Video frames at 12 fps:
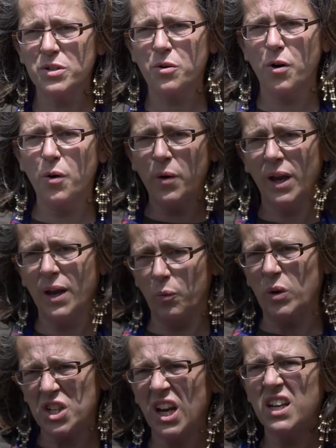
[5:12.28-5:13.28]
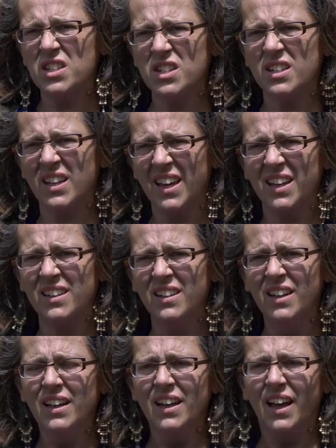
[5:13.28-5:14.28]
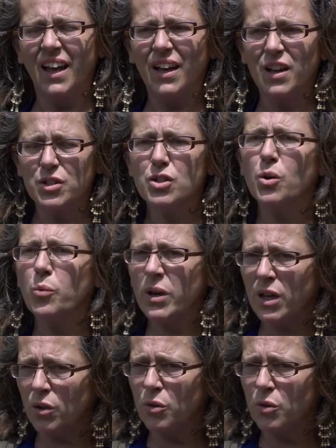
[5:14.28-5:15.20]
is growing and we change it again. Uh, so we